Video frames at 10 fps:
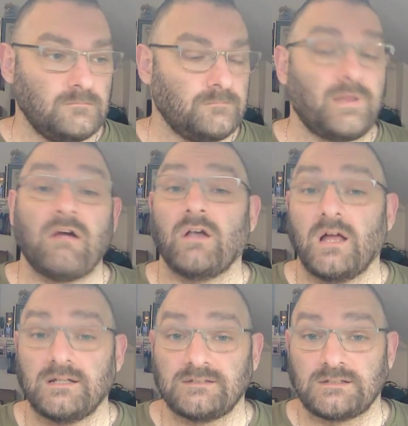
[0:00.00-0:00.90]

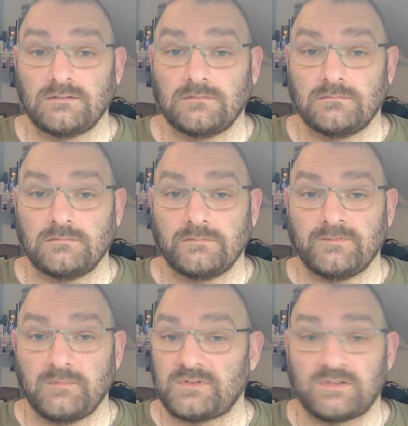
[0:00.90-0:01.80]
paralyzed
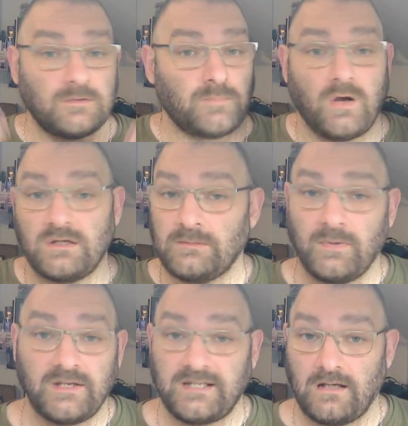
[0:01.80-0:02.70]
from a certain part of your
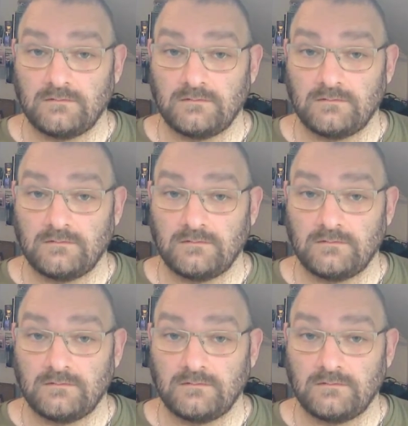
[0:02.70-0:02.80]
body down.